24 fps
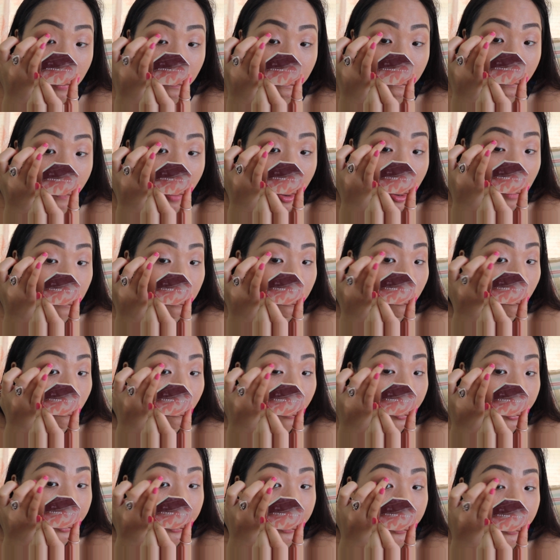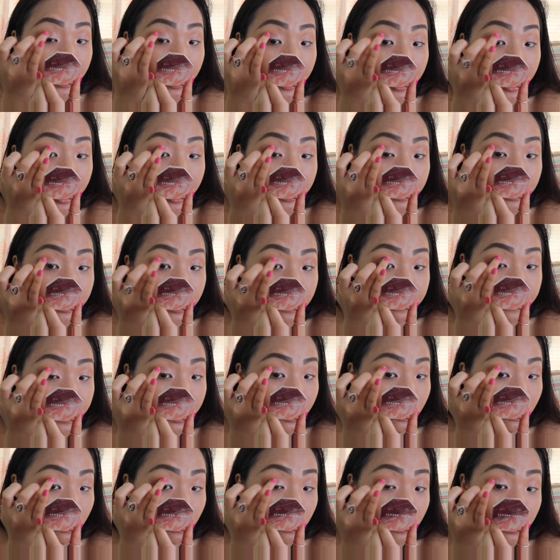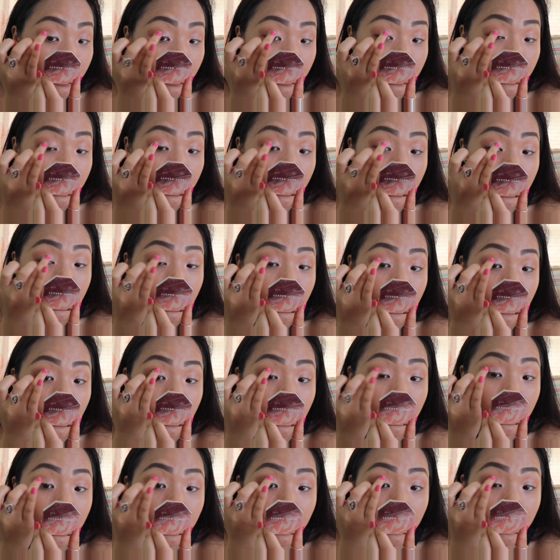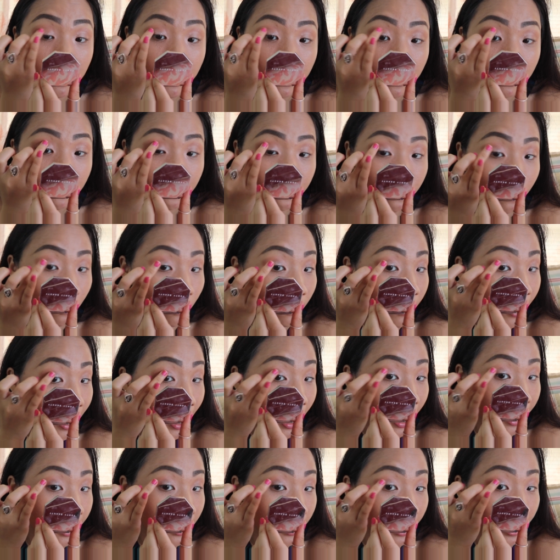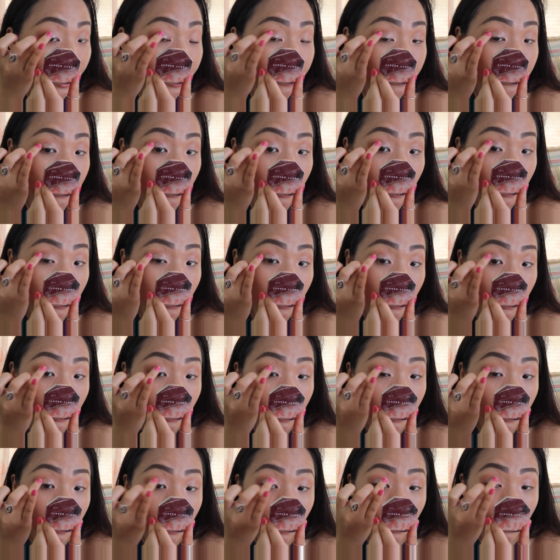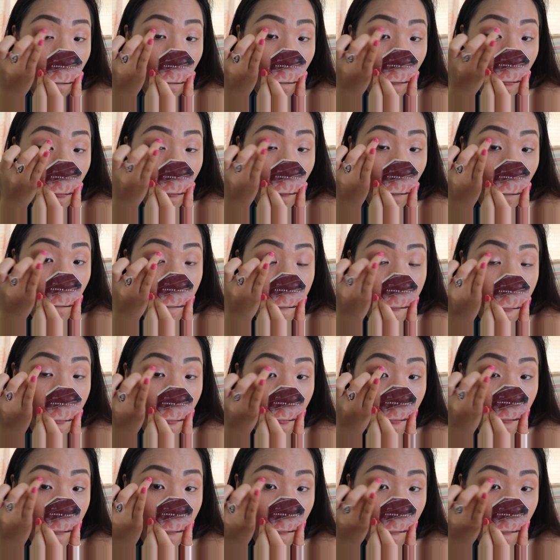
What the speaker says: pop right in the middle for highlight. Oh yeah.